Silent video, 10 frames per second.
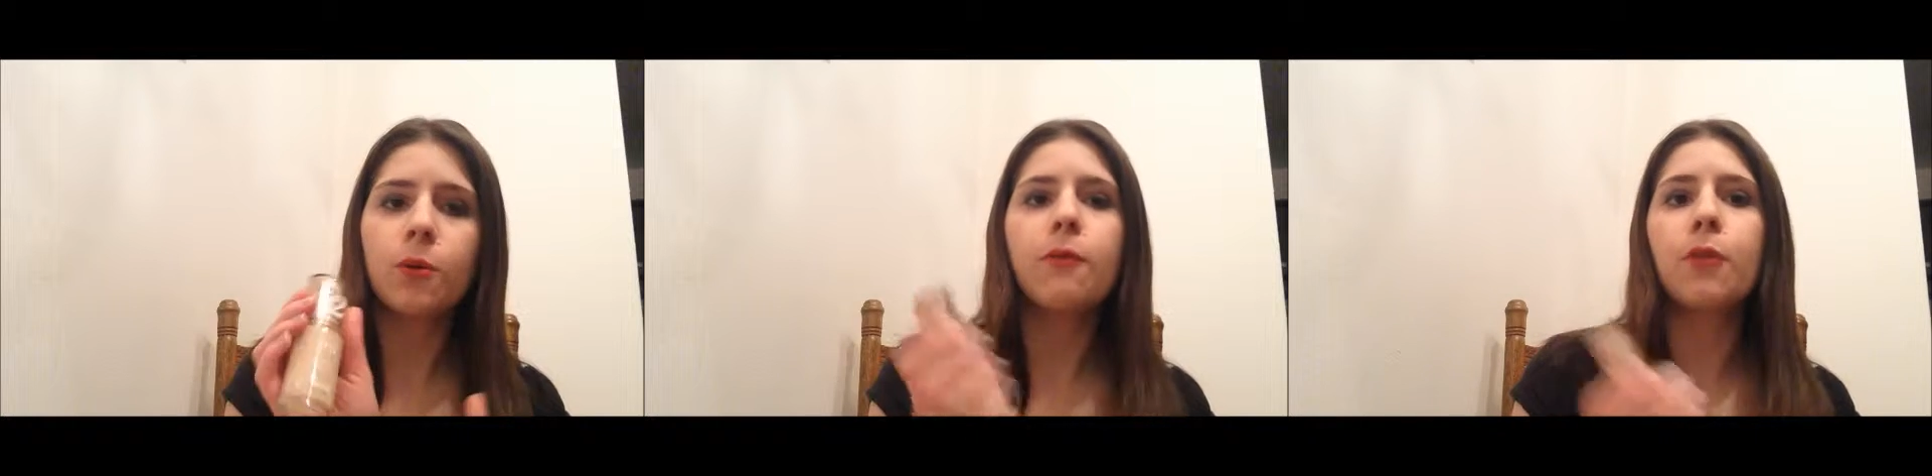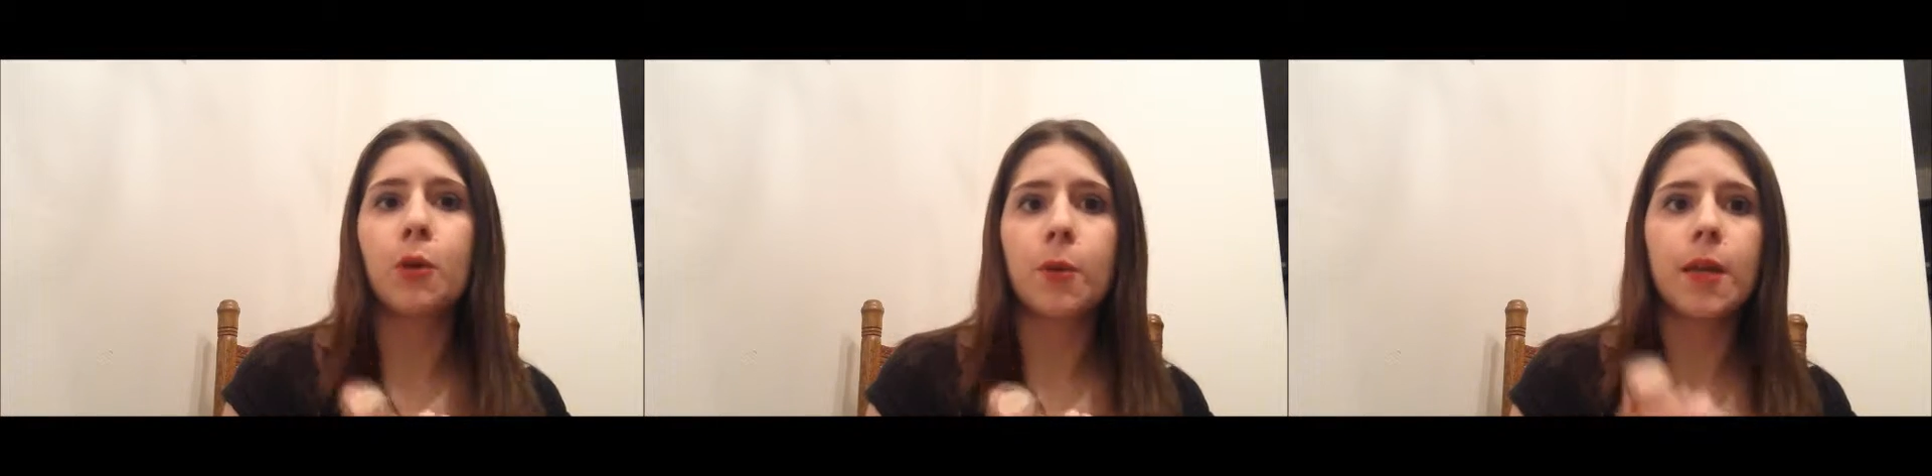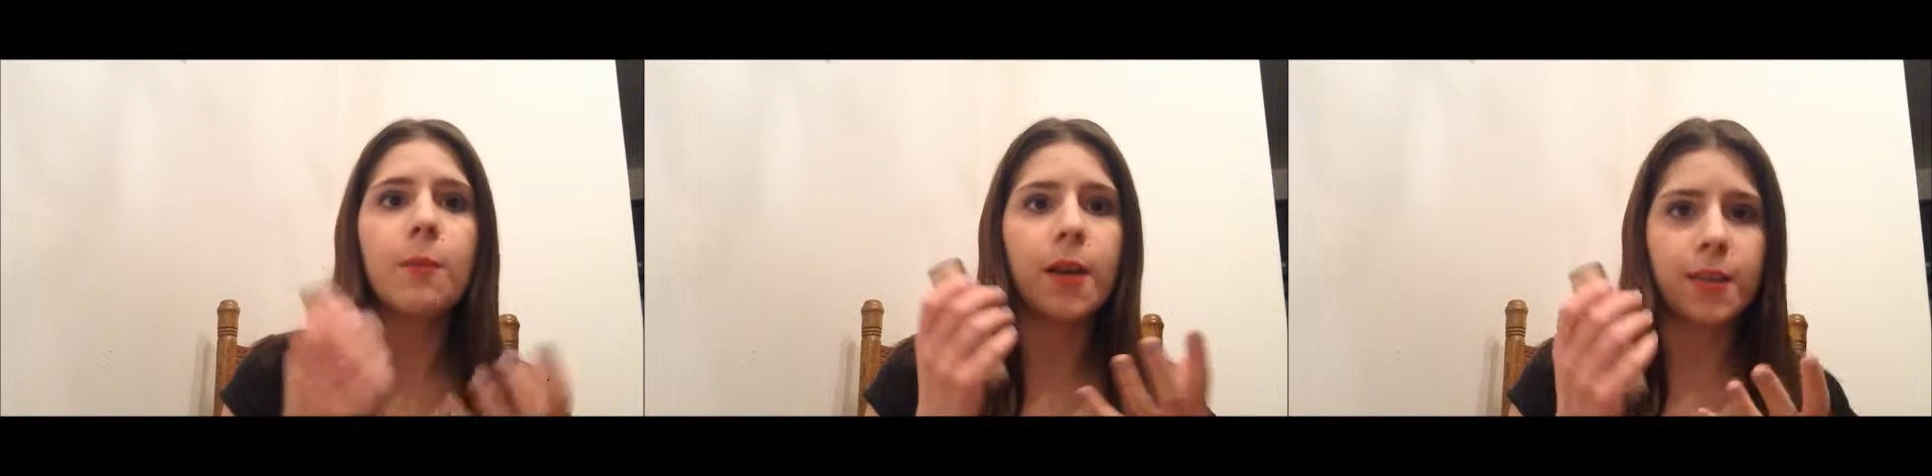sort of
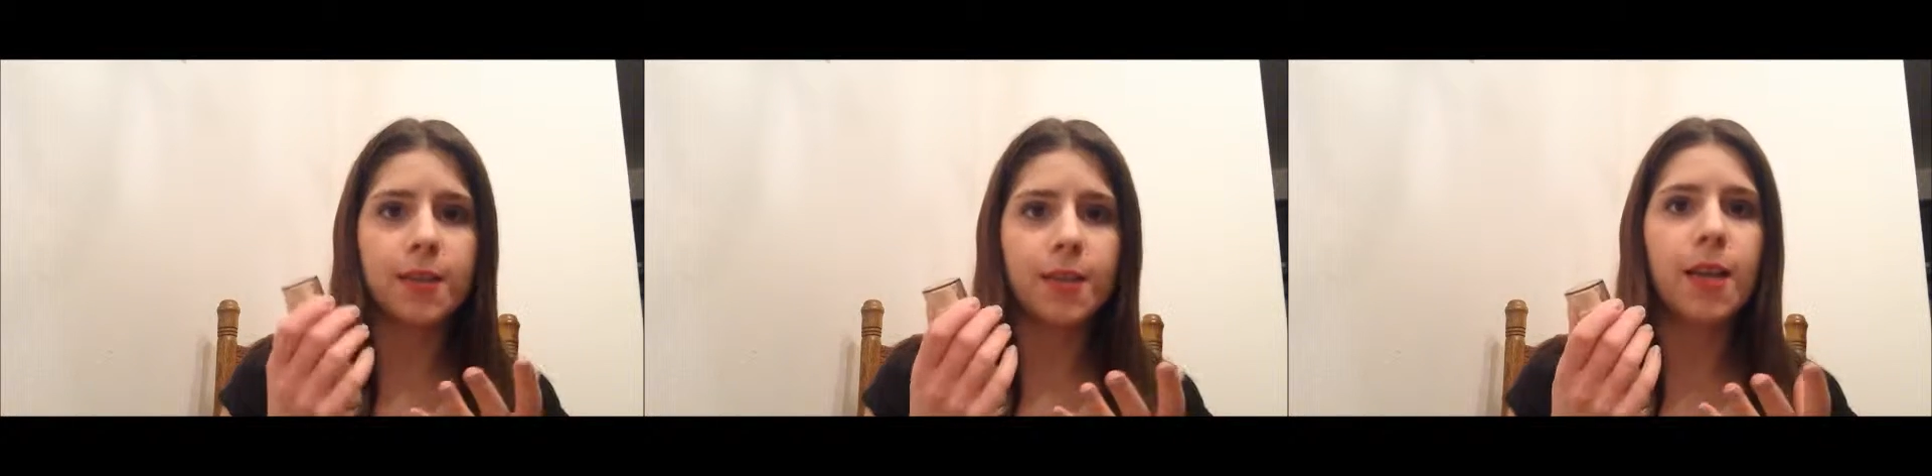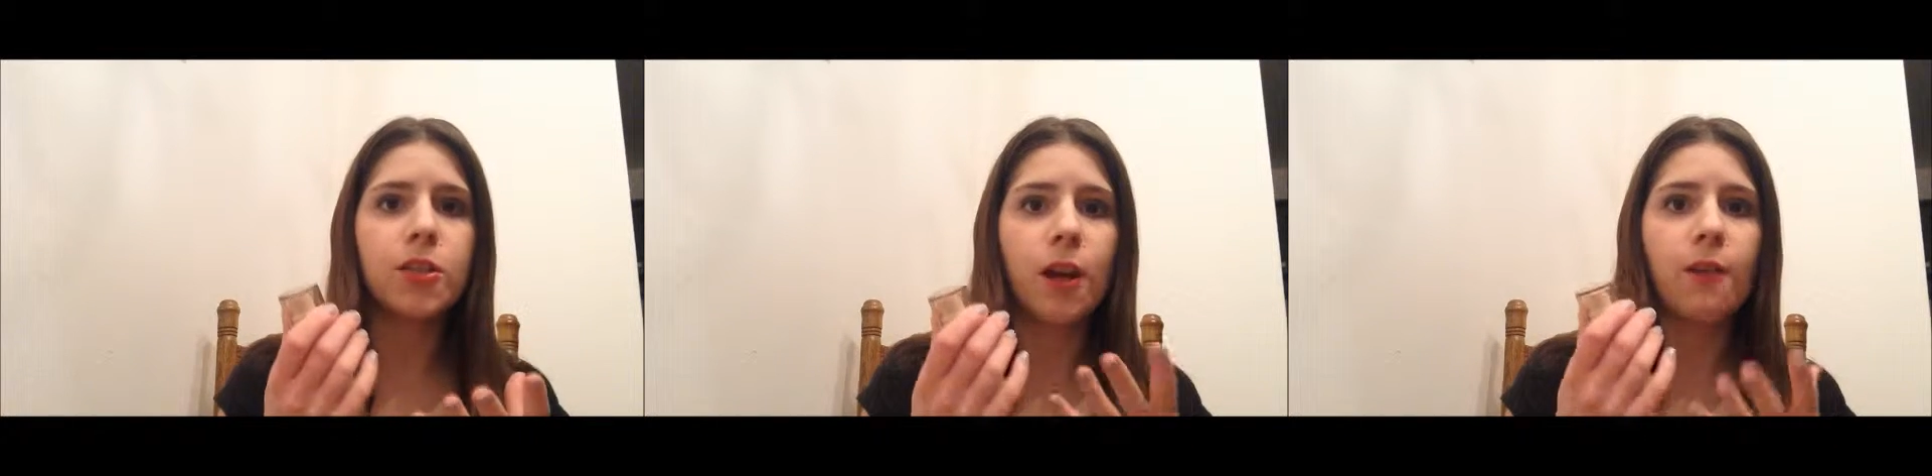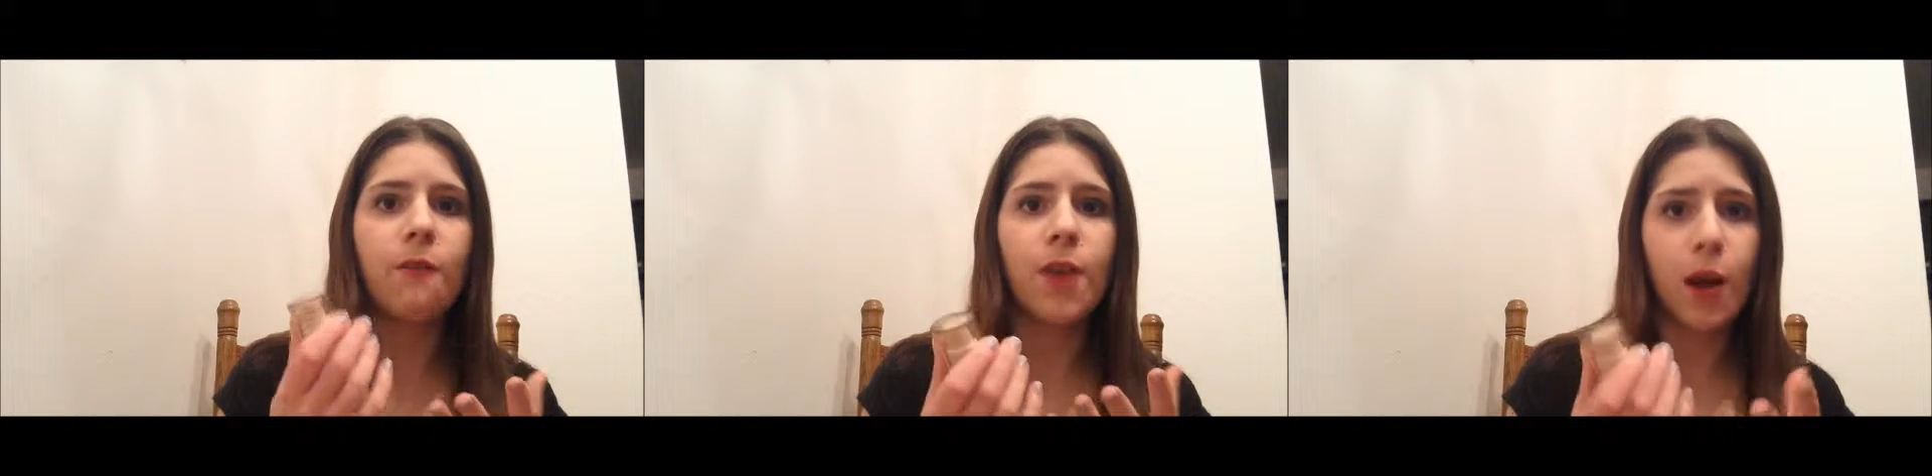liquidy, but it stays on